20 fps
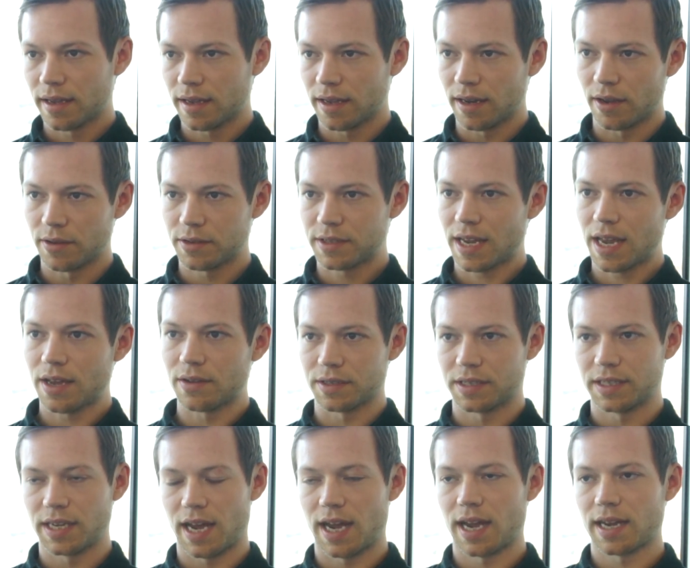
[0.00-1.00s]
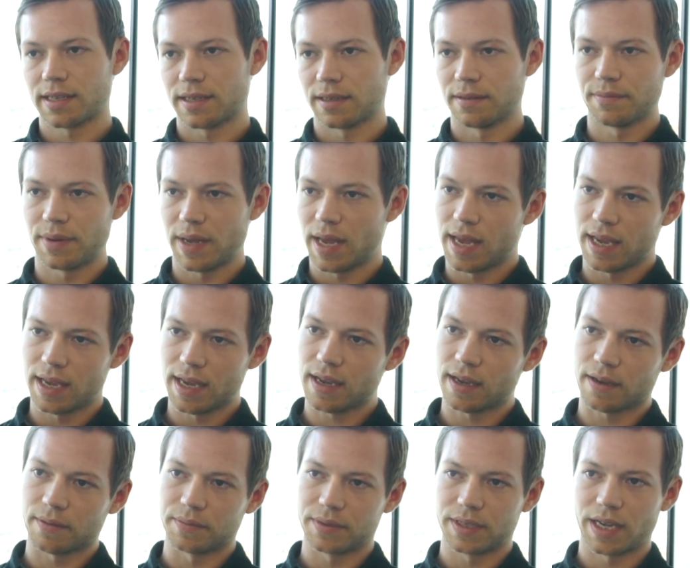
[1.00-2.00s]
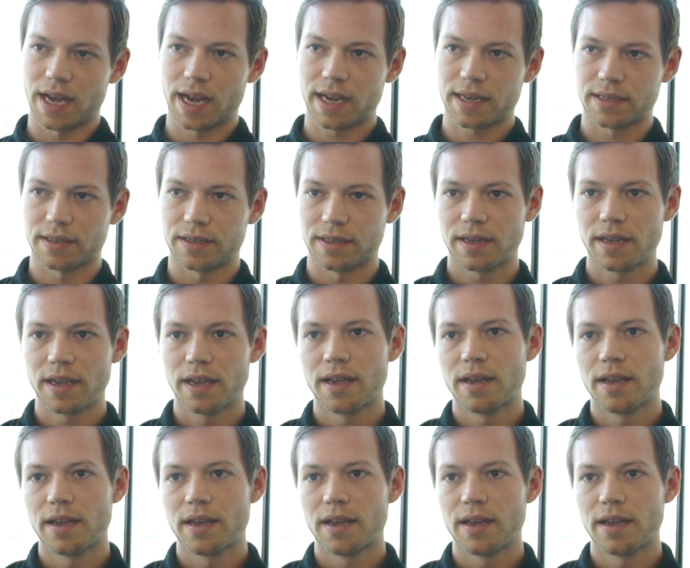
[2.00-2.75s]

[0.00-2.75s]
you know sales tax and paying income tax and